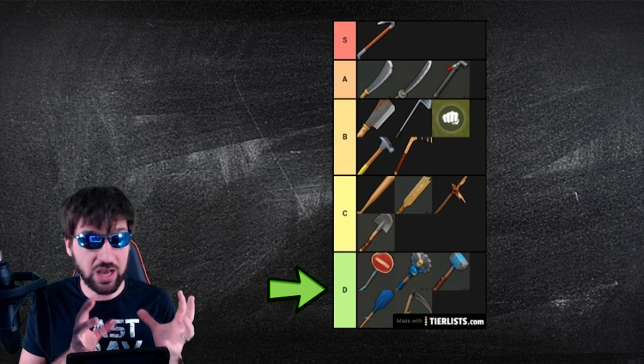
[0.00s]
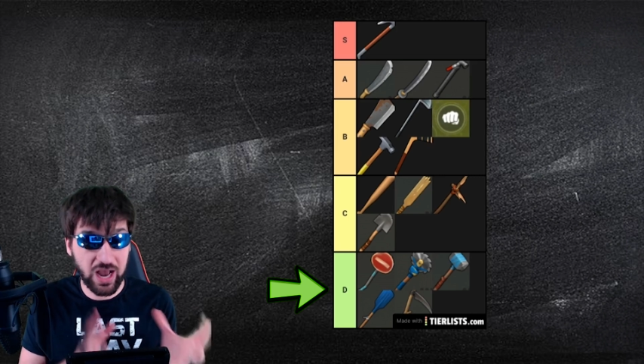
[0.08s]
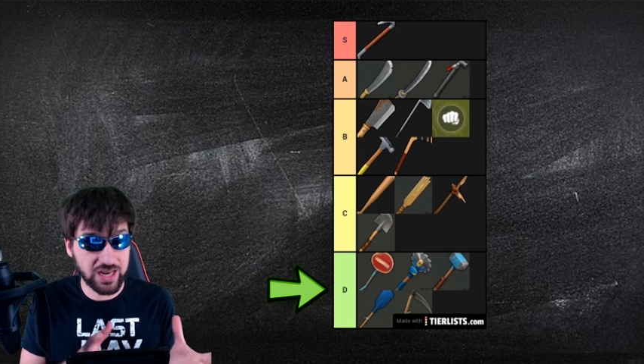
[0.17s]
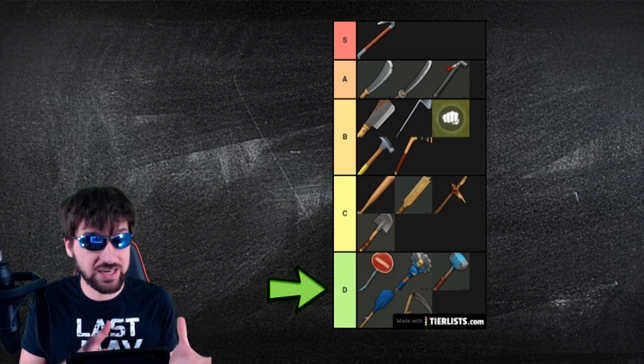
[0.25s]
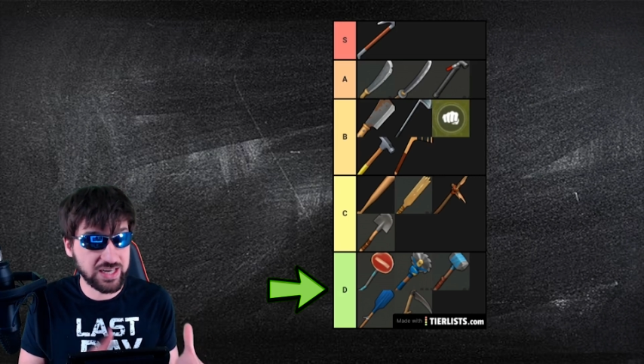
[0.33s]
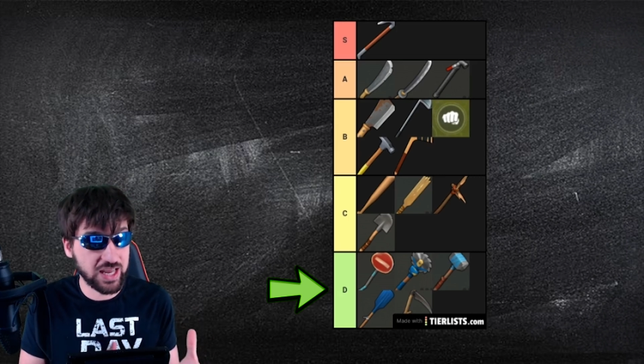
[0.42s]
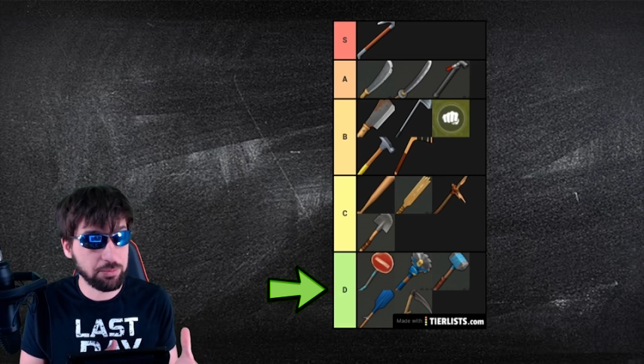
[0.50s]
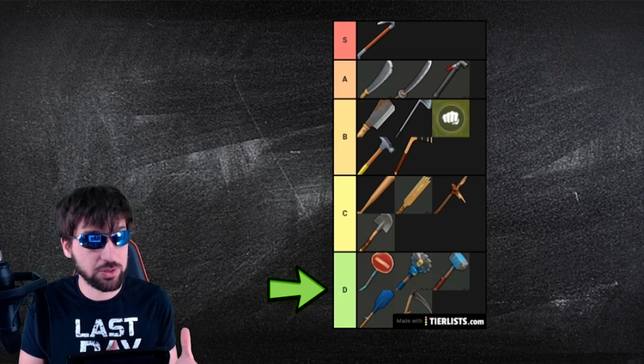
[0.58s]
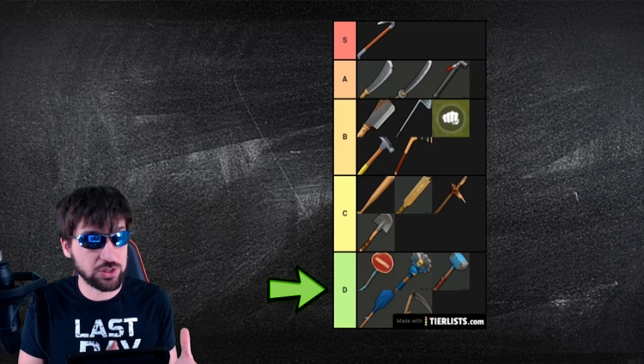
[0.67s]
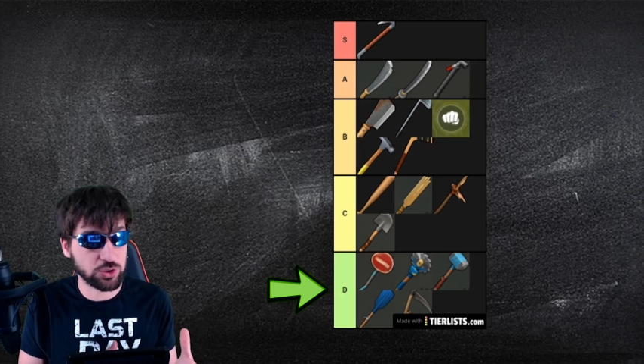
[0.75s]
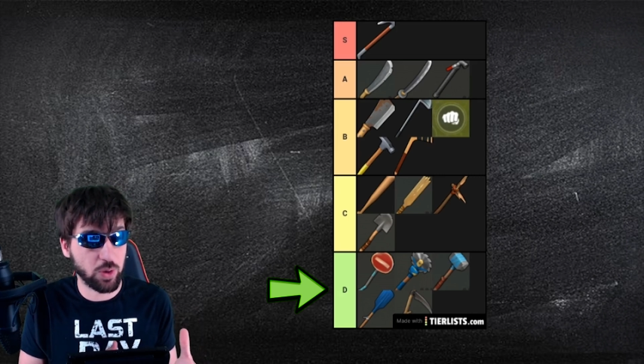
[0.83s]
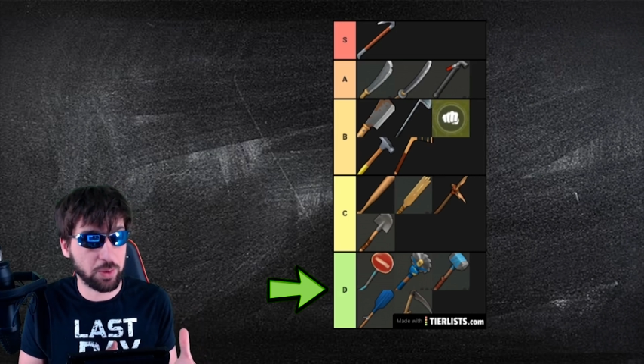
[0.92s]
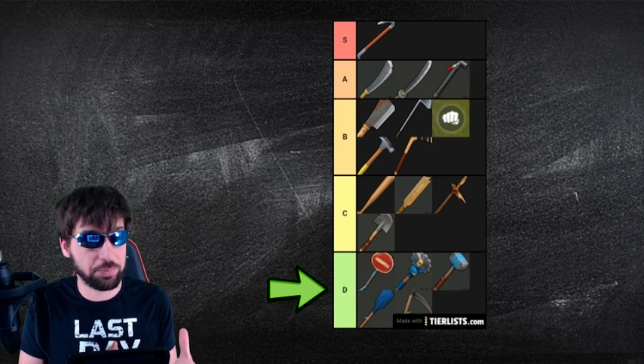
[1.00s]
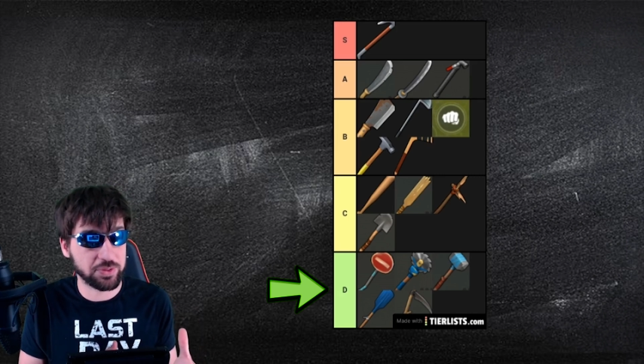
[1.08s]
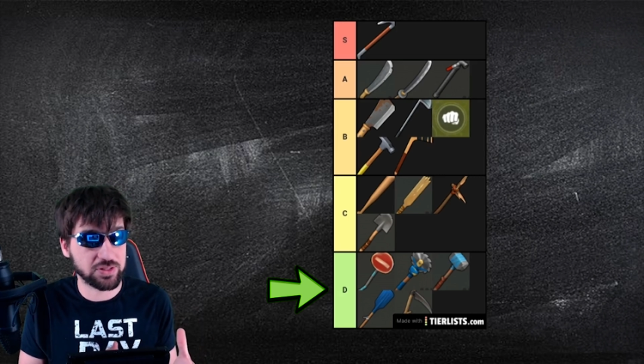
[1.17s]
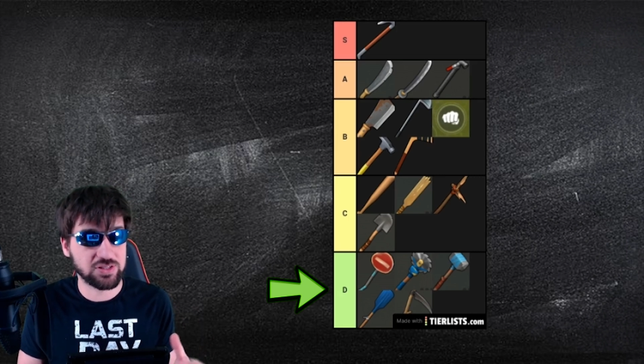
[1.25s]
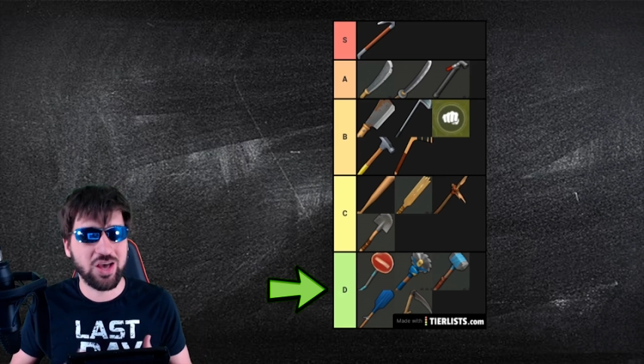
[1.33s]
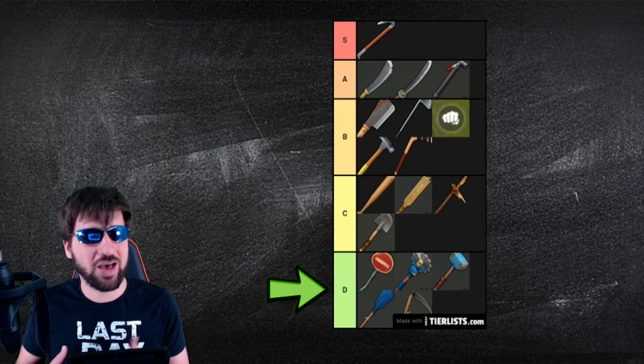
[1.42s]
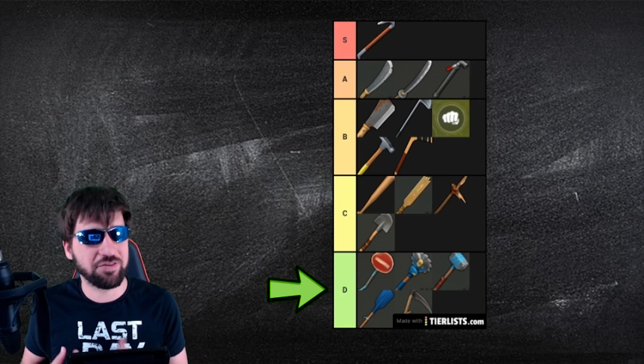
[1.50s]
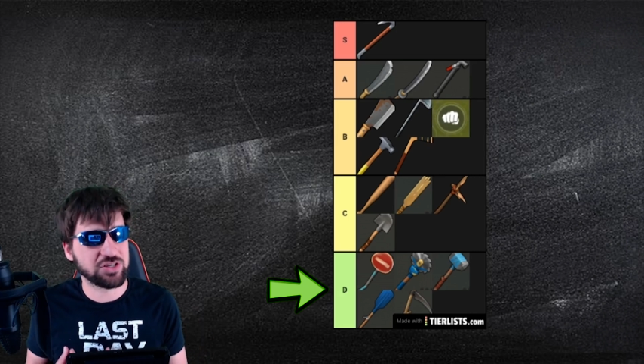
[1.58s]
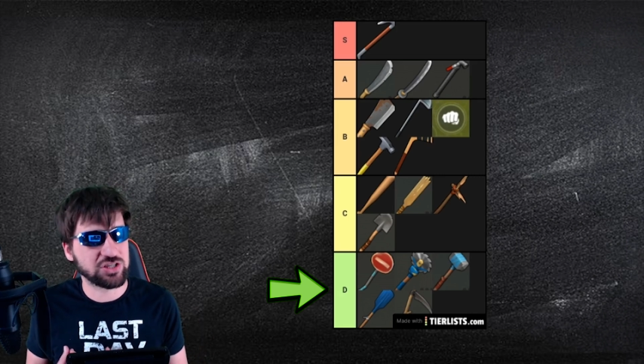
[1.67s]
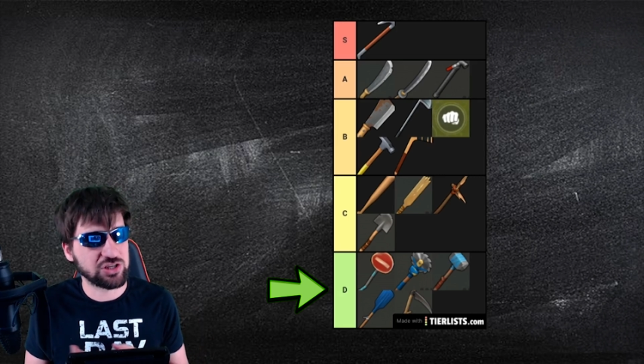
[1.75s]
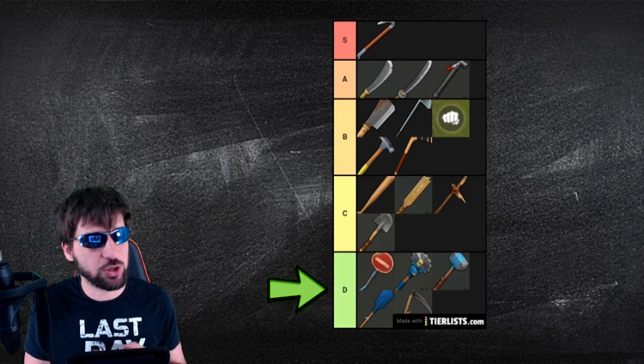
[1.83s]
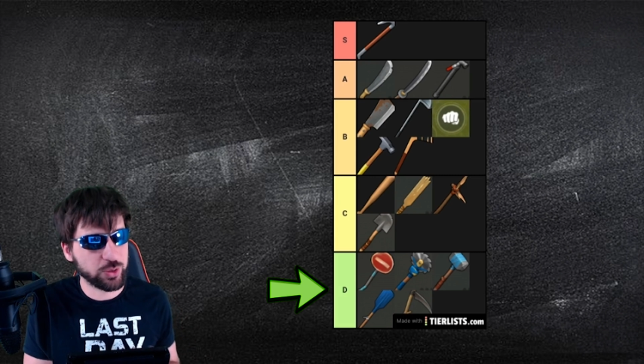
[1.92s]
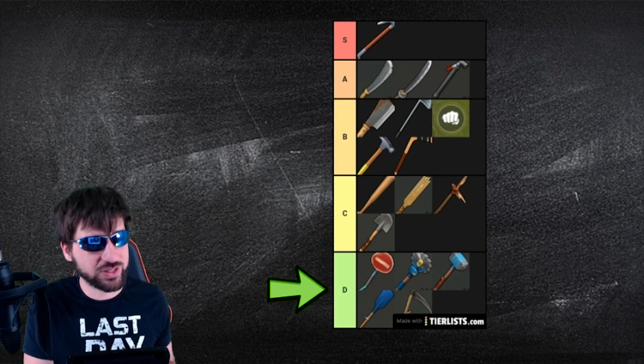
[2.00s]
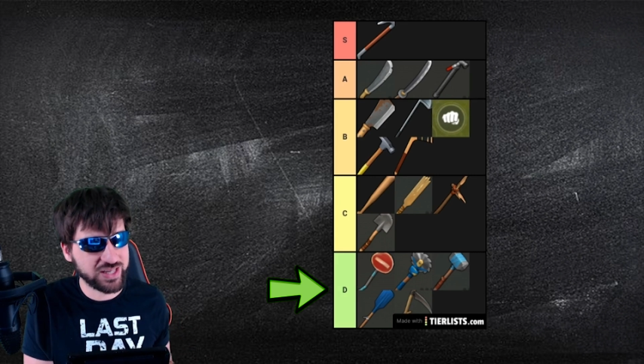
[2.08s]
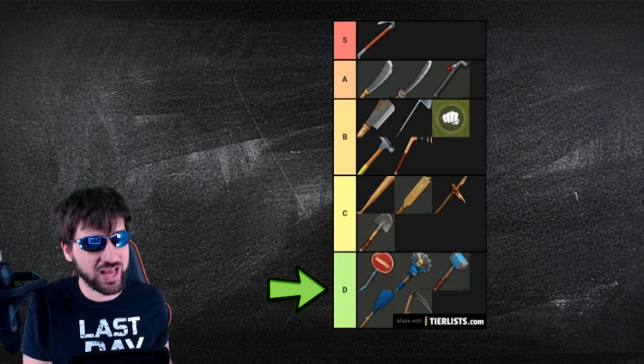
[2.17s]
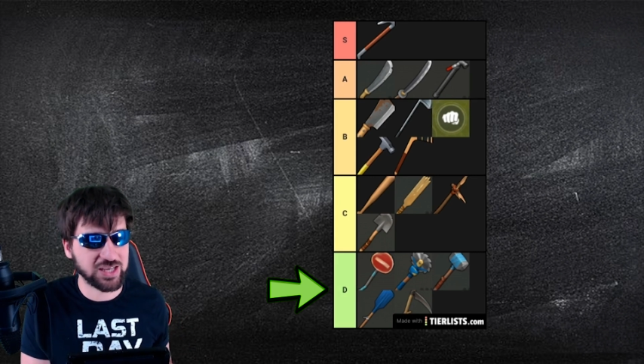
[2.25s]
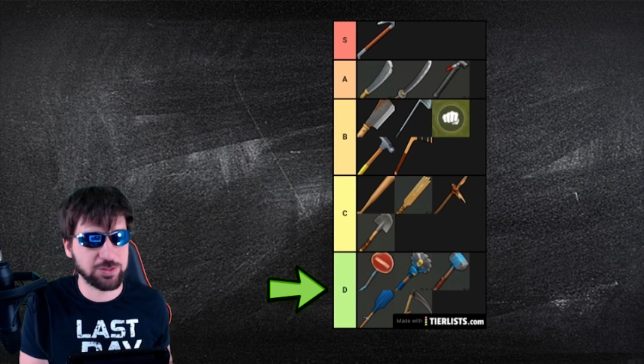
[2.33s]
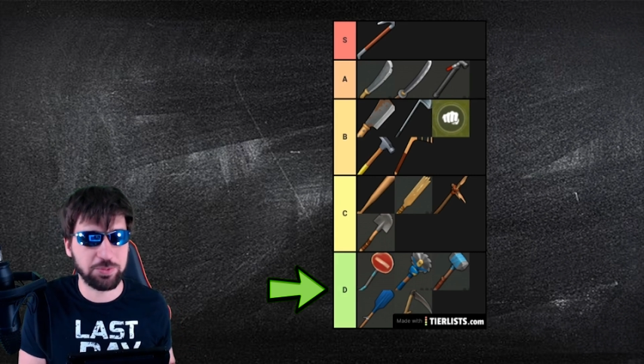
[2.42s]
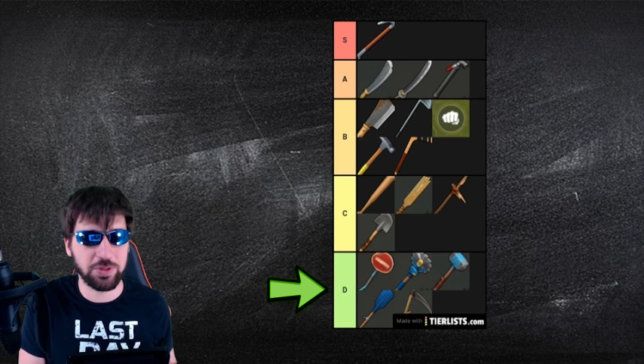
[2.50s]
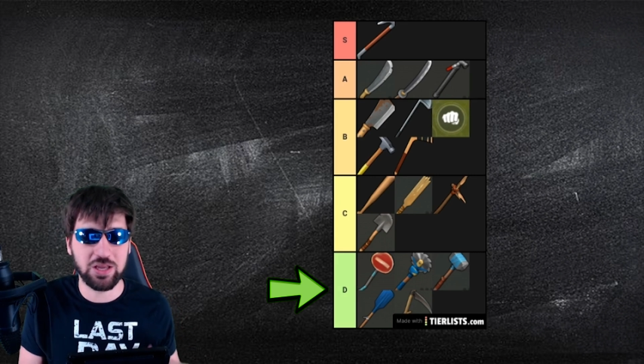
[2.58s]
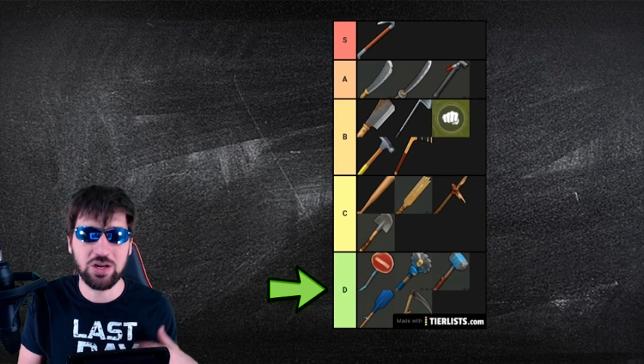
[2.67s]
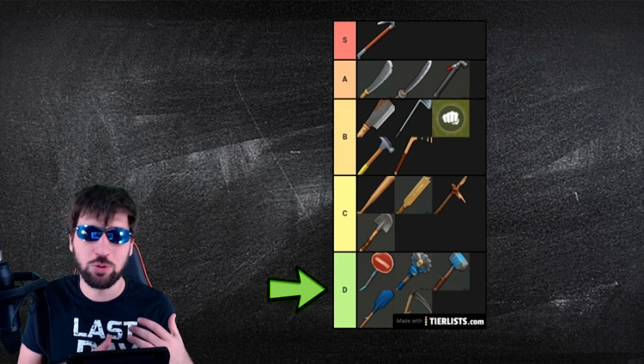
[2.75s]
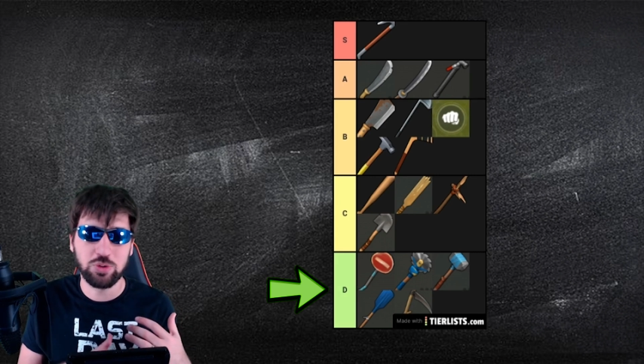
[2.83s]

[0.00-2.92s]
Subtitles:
high damage weapons have a slow attack speed,